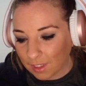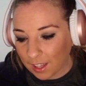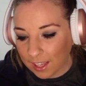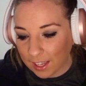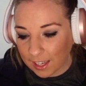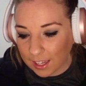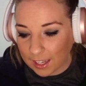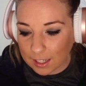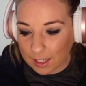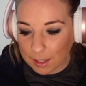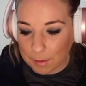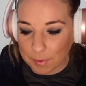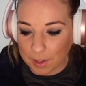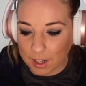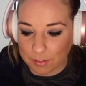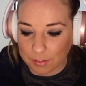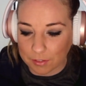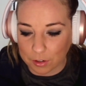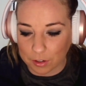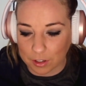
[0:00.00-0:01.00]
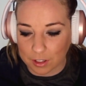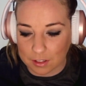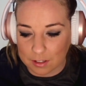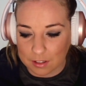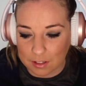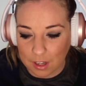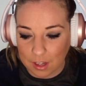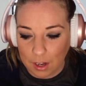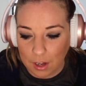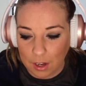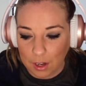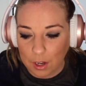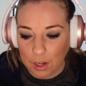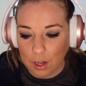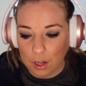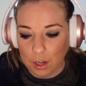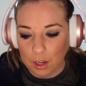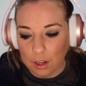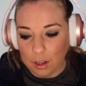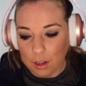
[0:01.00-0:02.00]
And but of course,
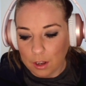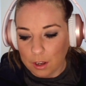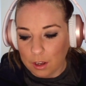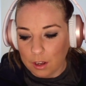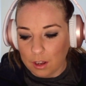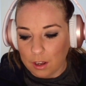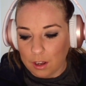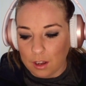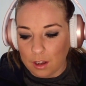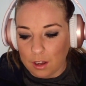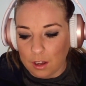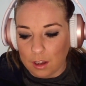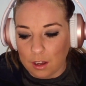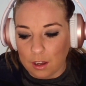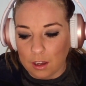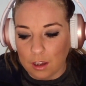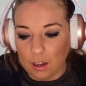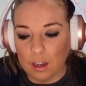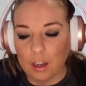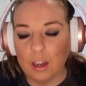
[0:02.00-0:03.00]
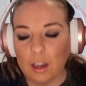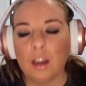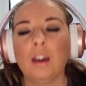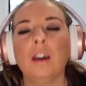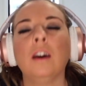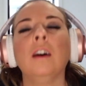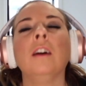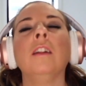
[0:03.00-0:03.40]
uh,